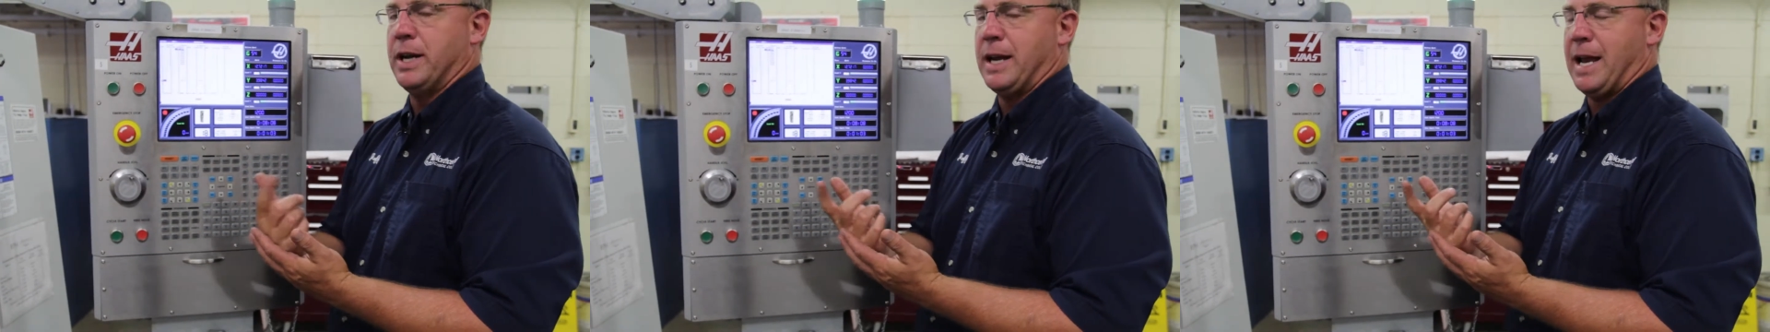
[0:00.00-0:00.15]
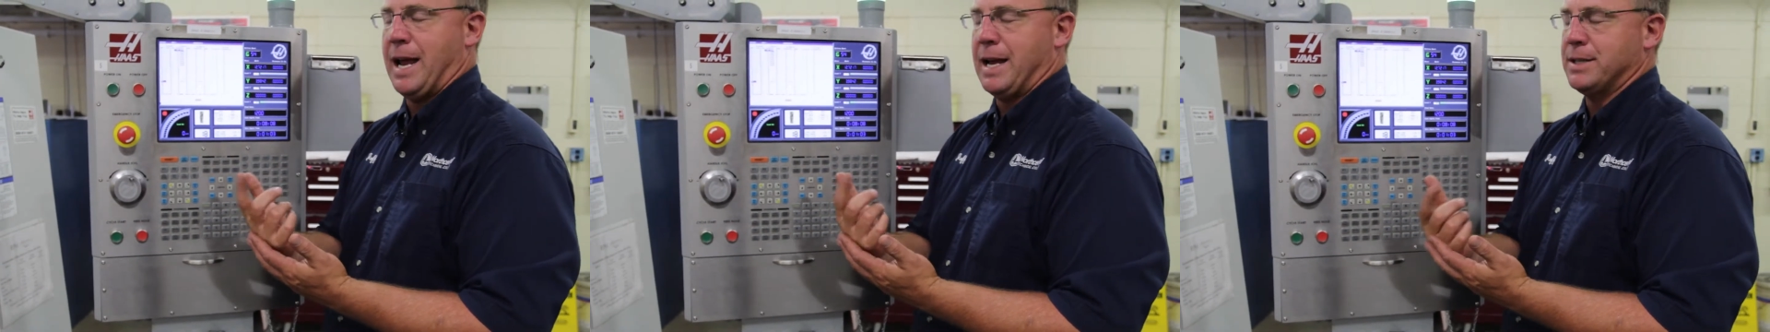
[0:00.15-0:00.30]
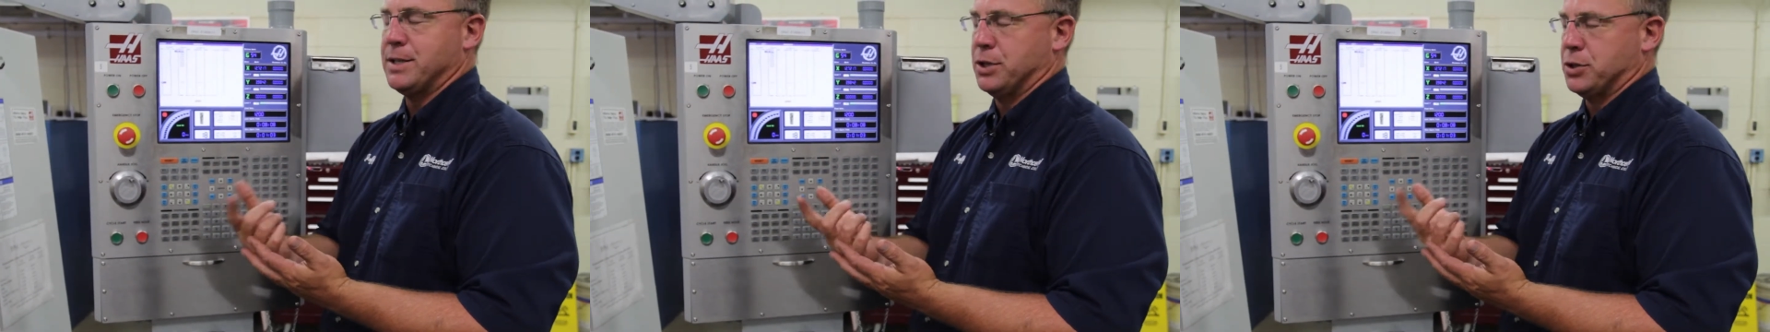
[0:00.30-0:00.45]
it
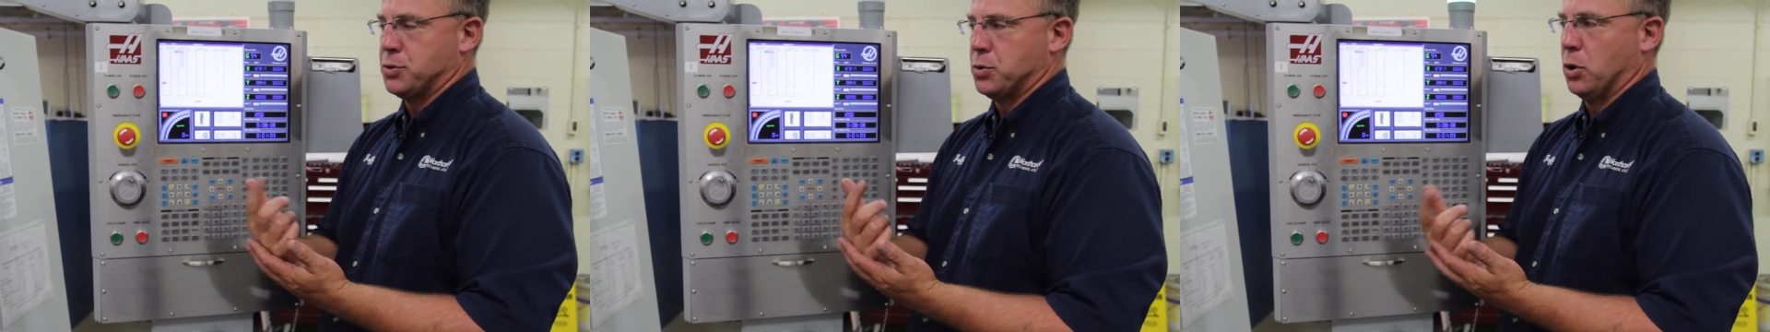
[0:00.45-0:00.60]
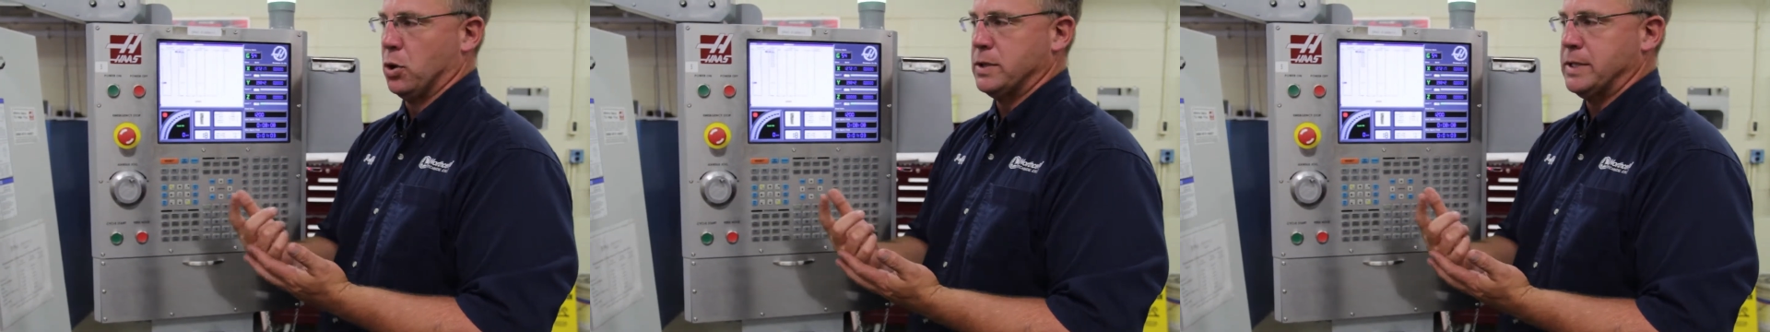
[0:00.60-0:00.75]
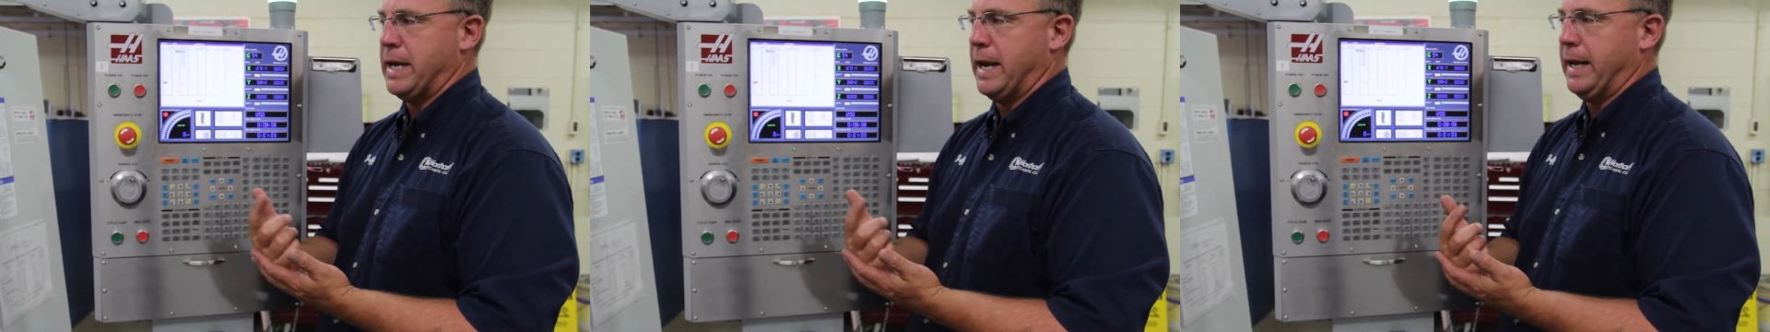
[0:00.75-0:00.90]
as it's
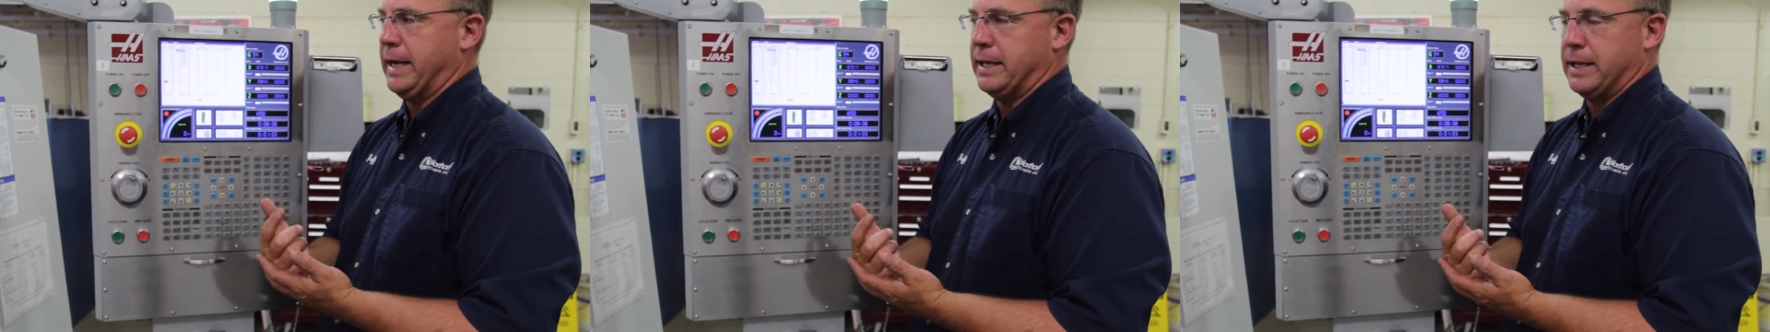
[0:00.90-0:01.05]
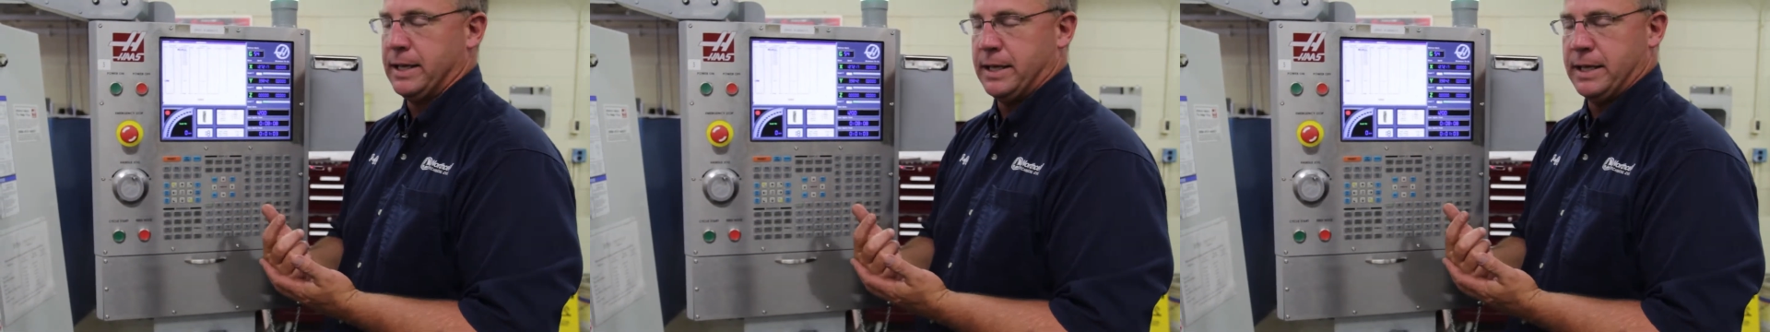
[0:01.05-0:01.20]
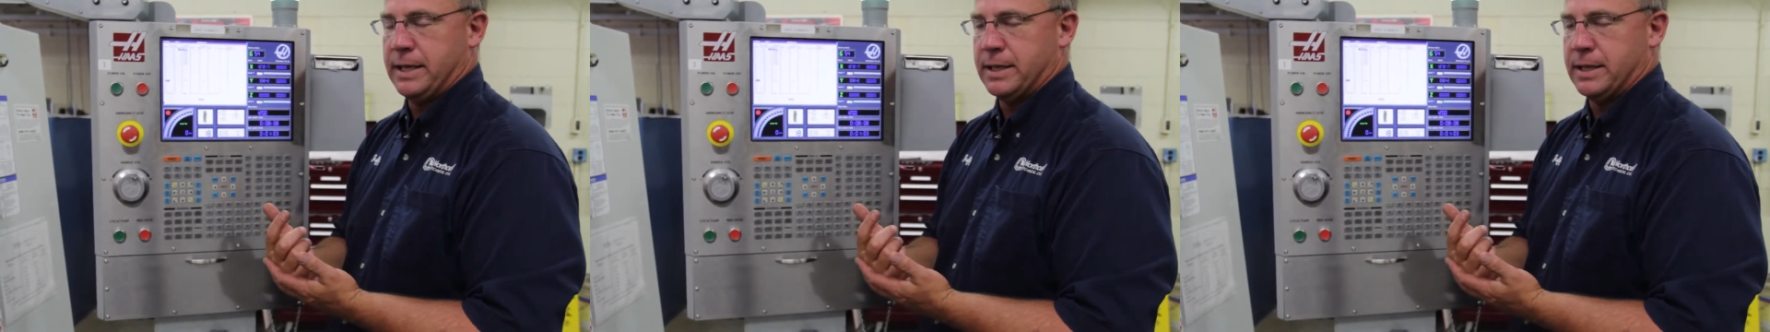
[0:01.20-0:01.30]
rotating it